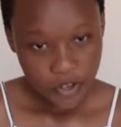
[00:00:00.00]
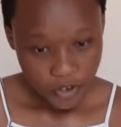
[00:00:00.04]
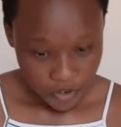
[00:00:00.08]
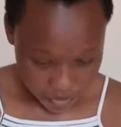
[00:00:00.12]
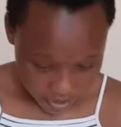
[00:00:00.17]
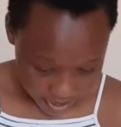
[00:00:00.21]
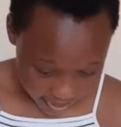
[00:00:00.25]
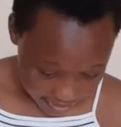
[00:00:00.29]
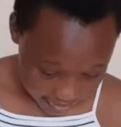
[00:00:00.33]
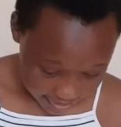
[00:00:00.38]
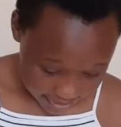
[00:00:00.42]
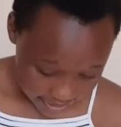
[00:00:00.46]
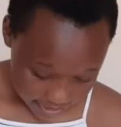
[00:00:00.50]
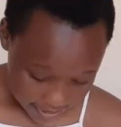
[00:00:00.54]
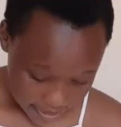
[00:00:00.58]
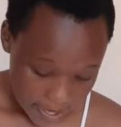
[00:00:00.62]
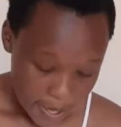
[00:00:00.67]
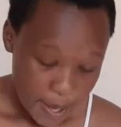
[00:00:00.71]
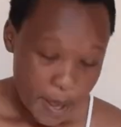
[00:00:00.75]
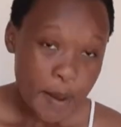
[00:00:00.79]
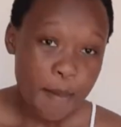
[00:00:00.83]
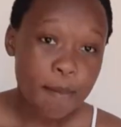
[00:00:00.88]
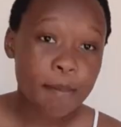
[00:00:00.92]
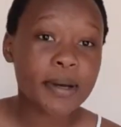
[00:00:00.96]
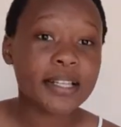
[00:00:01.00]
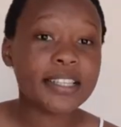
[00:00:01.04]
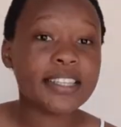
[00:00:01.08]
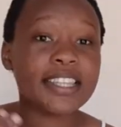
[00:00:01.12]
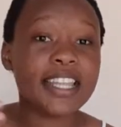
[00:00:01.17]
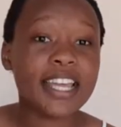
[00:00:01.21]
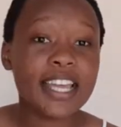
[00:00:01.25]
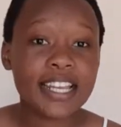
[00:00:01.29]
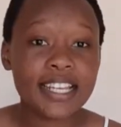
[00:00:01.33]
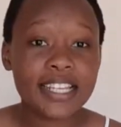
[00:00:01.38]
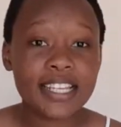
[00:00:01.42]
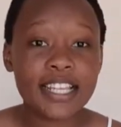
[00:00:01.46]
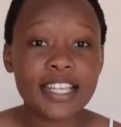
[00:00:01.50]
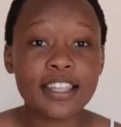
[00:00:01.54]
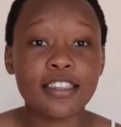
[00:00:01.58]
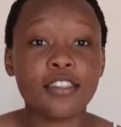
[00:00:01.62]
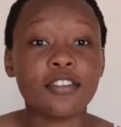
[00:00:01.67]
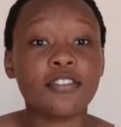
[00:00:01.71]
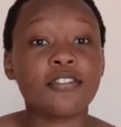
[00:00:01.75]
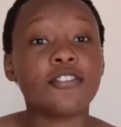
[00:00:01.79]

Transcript: Right? But then the